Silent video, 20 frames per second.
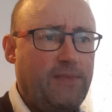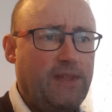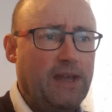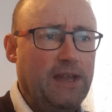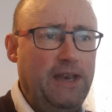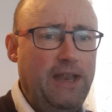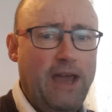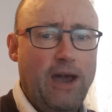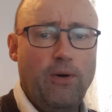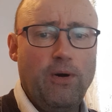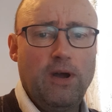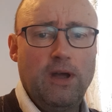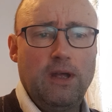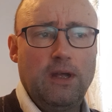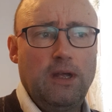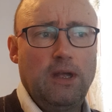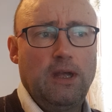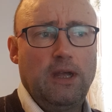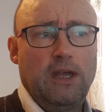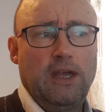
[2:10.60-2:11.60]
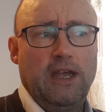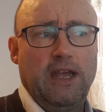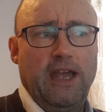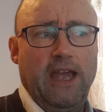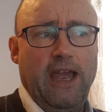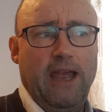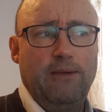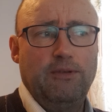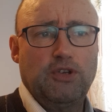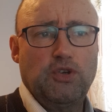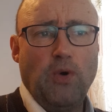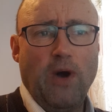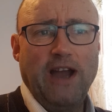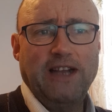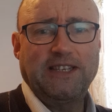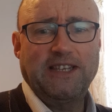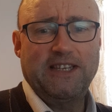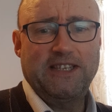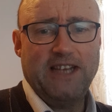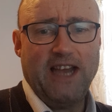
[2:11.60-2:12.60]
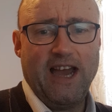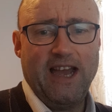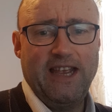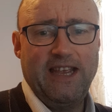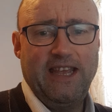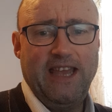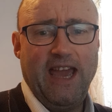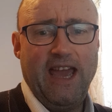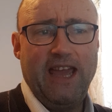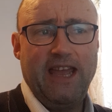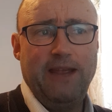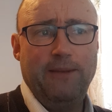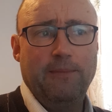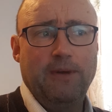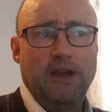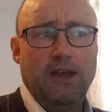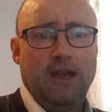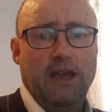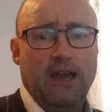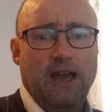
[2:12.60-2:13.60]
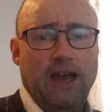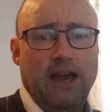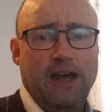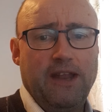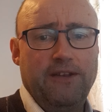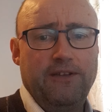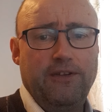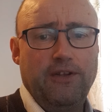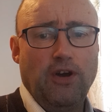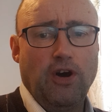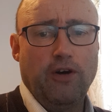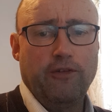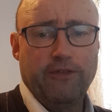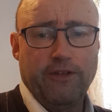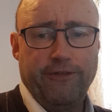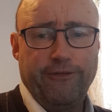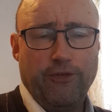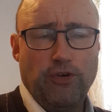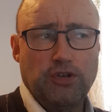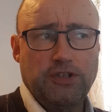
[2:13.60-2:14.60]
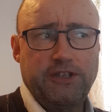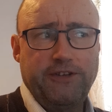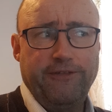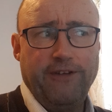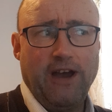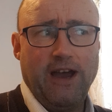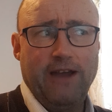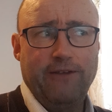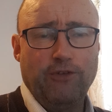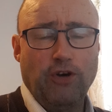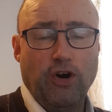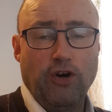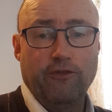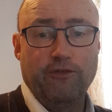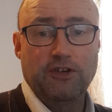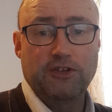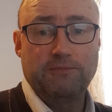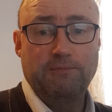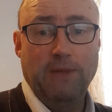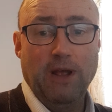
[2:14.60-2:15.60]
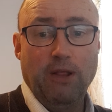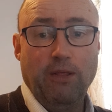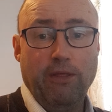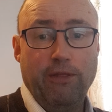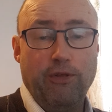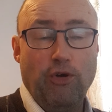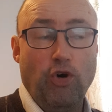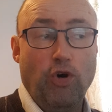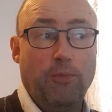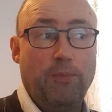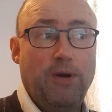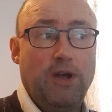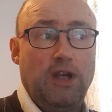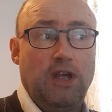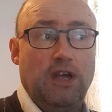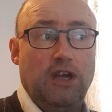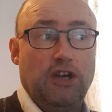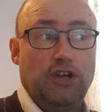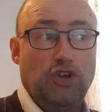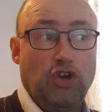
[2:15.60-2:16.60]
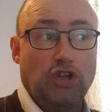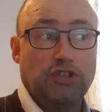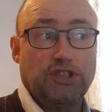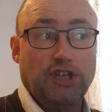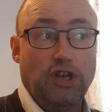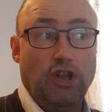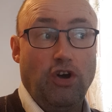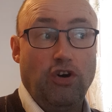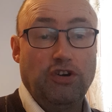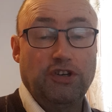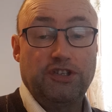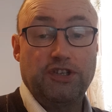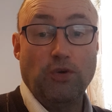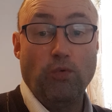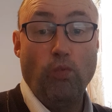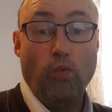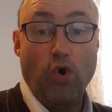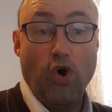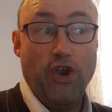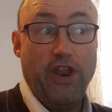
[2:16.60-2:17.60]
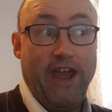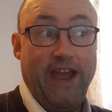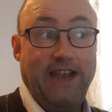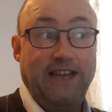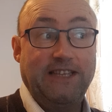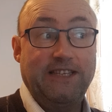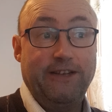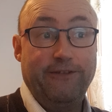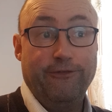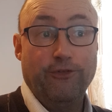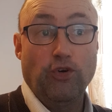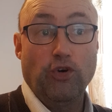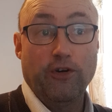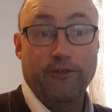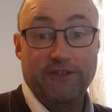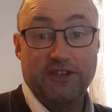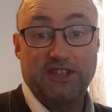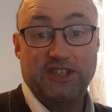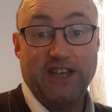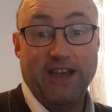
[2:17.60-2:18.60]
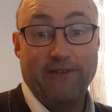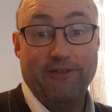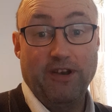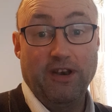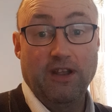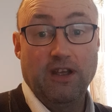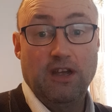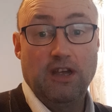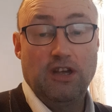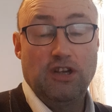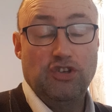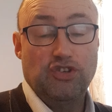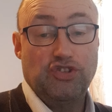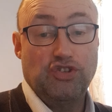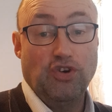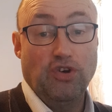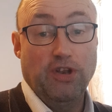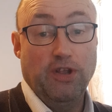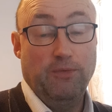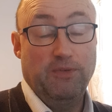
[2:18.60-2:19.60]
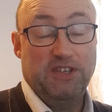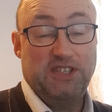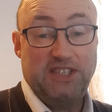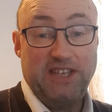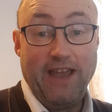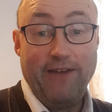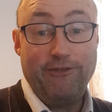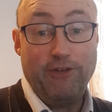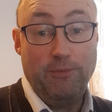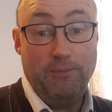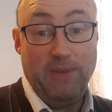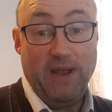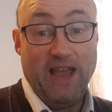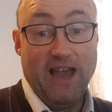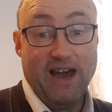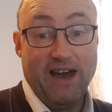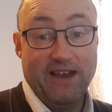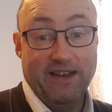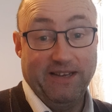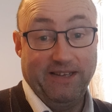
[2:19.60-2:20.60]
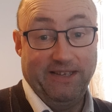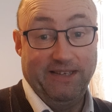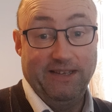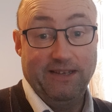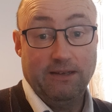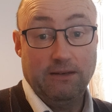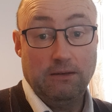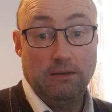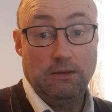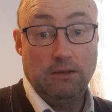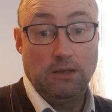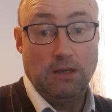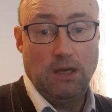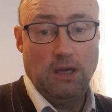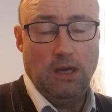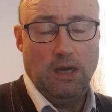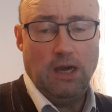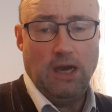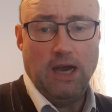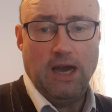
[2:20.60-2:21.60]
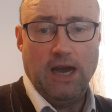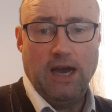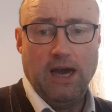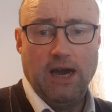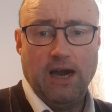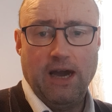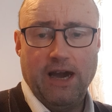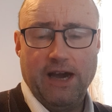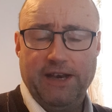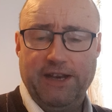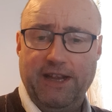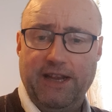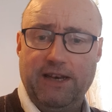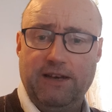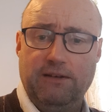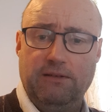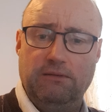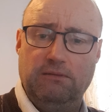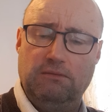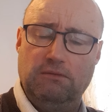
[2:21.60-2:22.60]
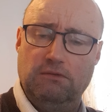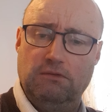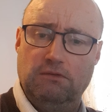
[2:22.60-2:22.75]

Now, it was quite a tight game, and over the 45 overs, Milnthorpe got along to 184 for 7, so they were 7 behind. And in